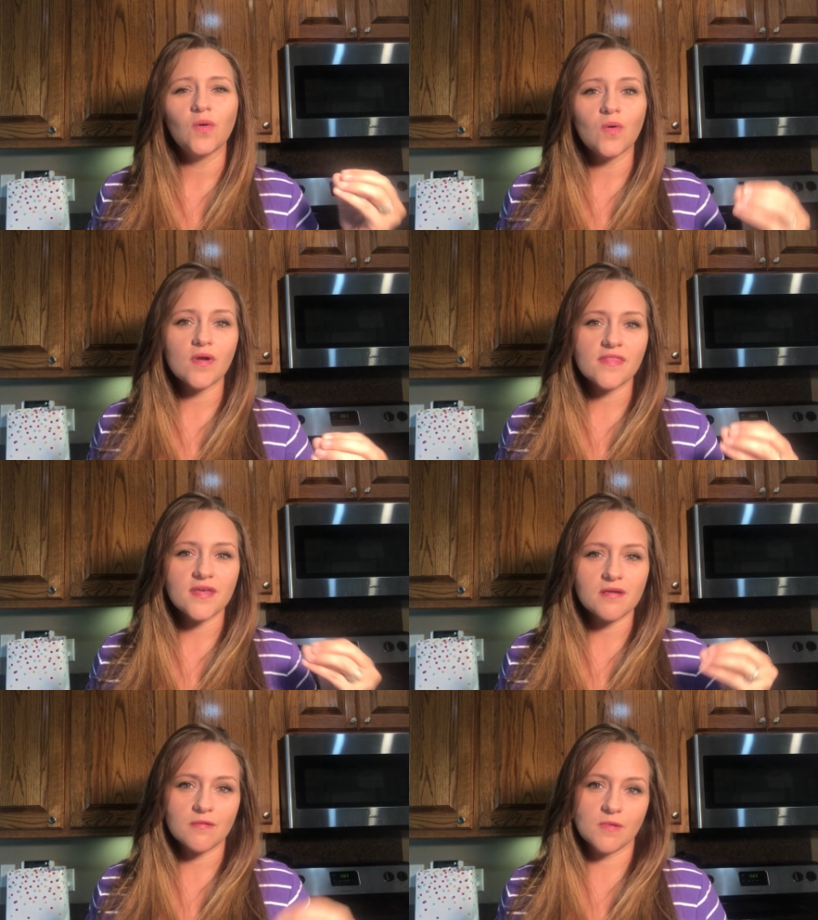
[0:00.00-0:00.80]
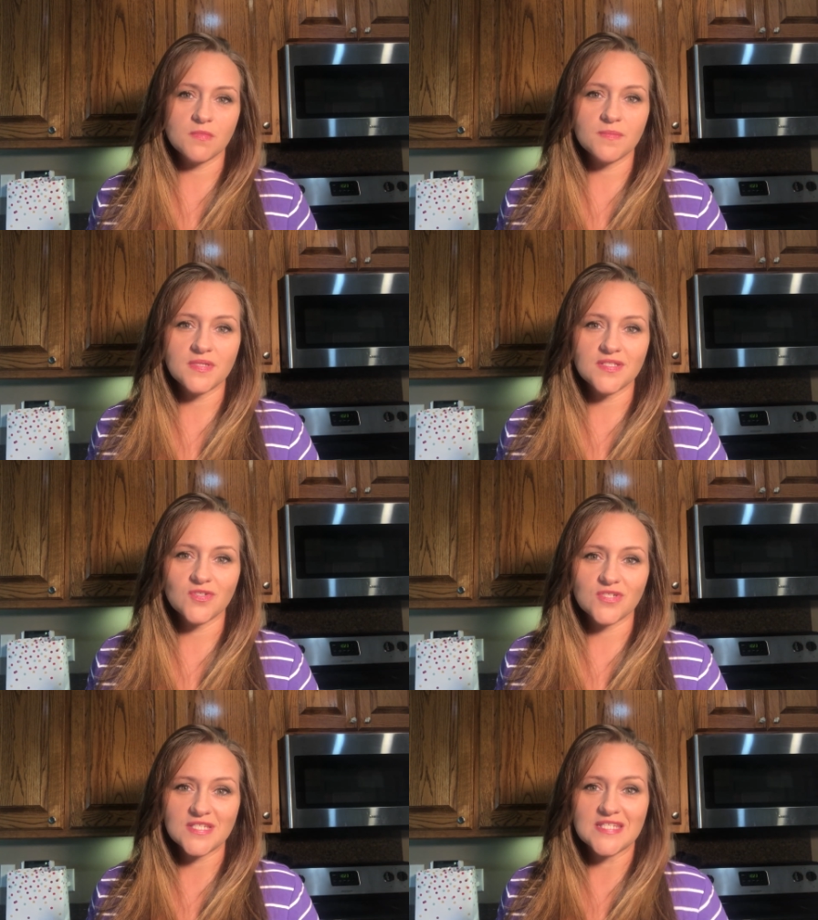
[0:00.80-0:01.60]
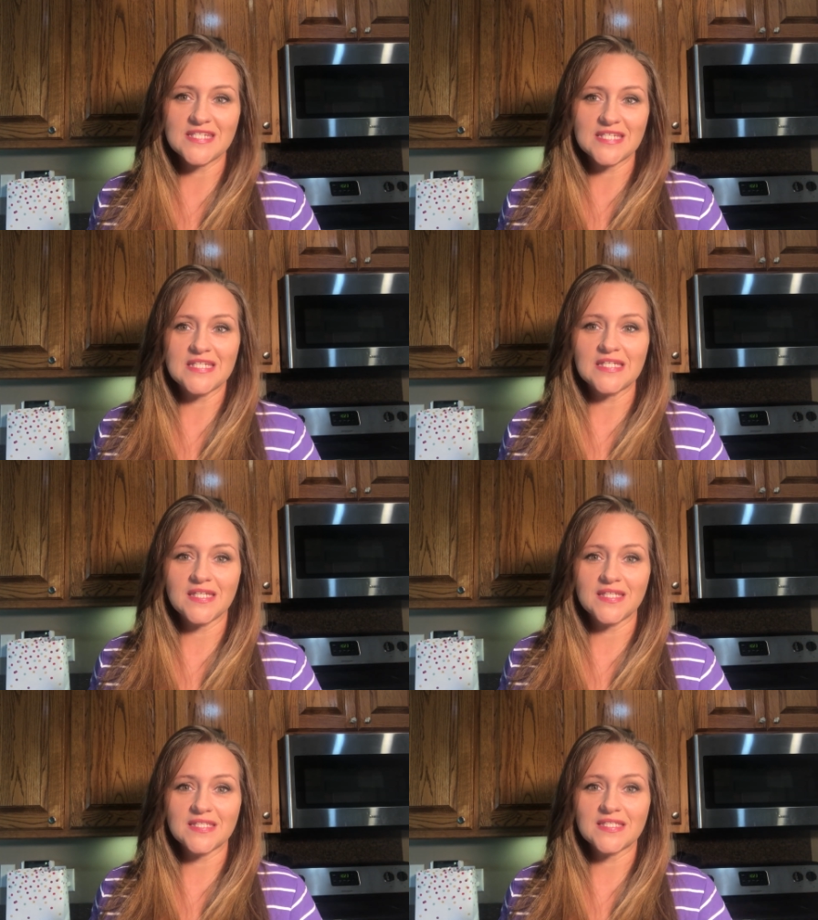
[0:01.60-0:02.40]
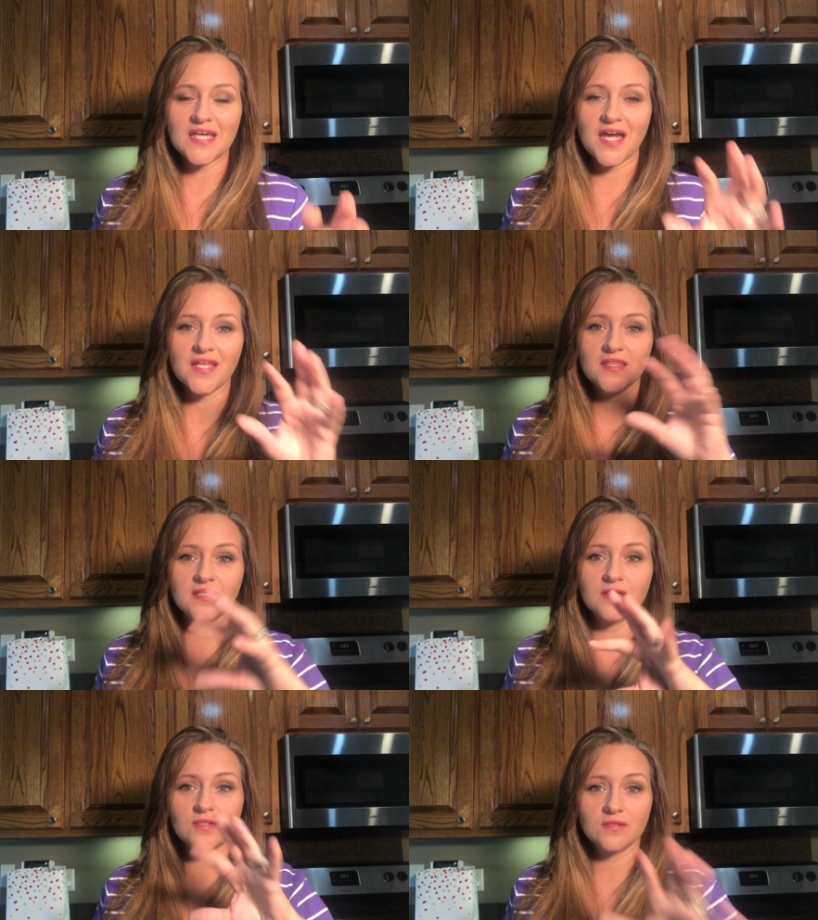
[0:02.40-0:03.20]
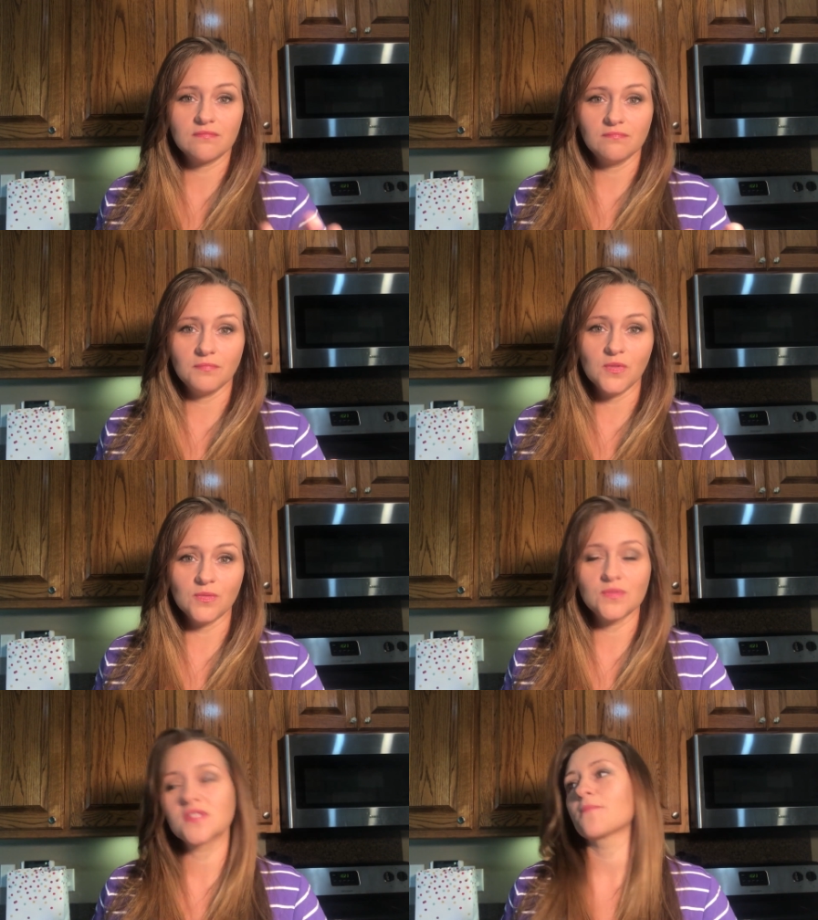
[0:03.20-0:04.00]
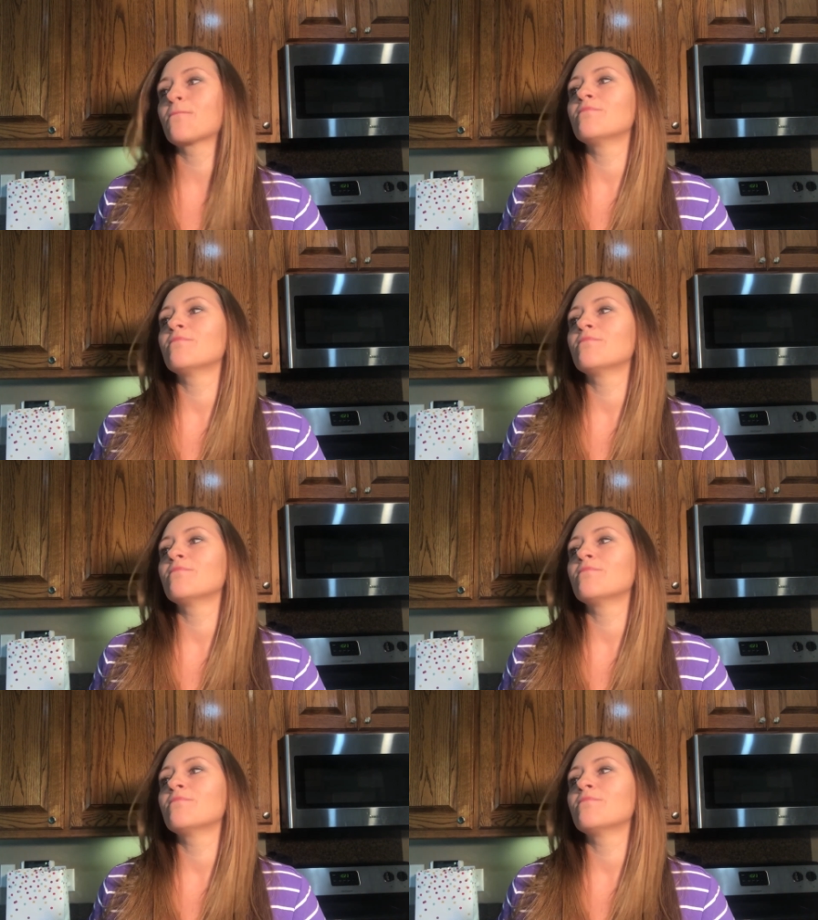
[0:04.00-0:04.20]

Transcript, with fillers: or their aroma beads are sticking inside the molds.